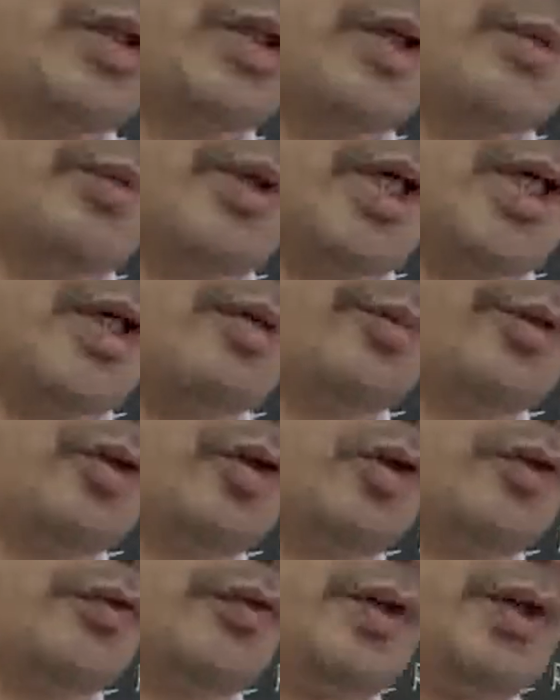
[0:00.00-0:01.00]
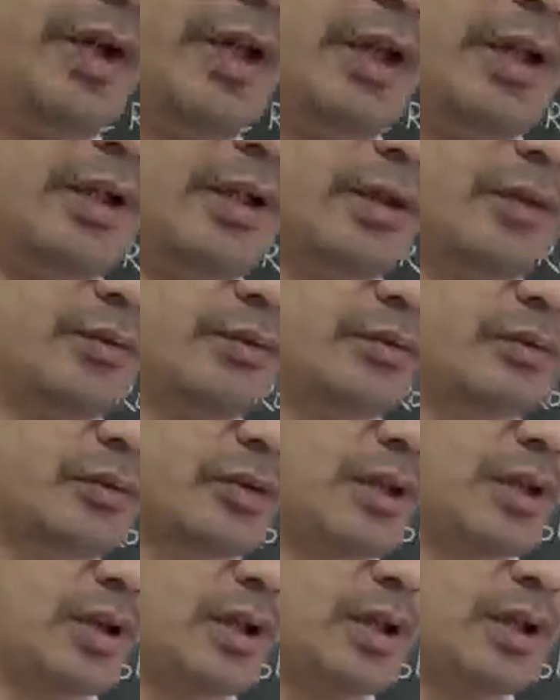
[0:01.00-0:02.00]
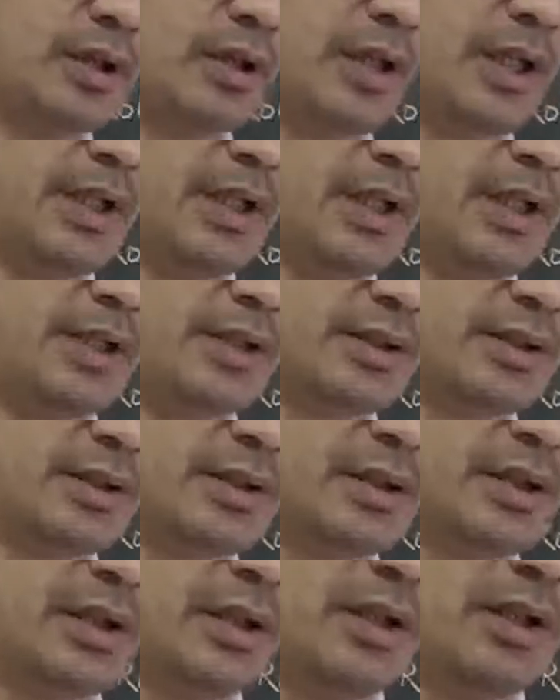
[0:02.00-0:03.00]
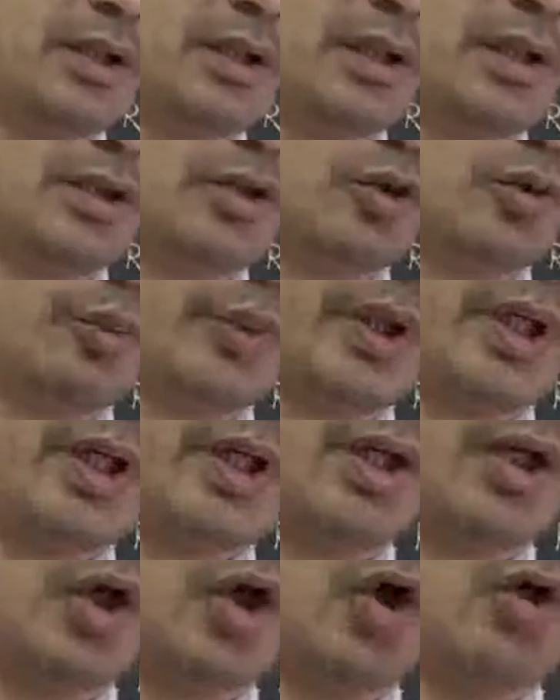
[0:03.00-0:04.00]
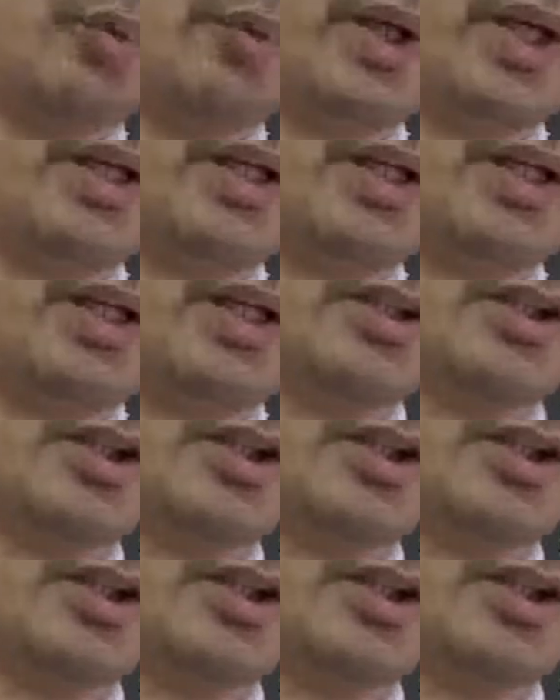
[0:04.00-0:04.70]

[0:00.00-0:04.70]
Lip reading: The Parliament of India, that is the supreme law-making